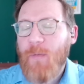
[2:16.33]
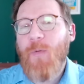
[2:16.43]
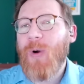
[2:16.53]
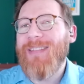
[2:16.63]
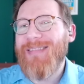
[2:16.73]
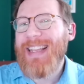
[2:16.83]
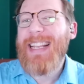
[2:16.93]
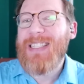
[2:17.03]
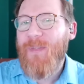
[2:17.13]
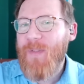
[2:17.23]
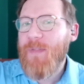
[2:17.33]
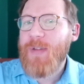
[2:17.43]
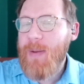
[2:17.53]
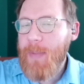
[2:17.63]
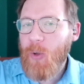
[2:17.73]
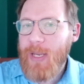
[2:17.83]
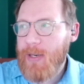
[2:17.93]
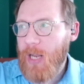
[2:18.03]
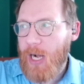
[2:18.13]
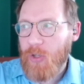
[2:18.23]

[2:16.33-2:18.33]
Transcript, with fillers: for at least $50 million,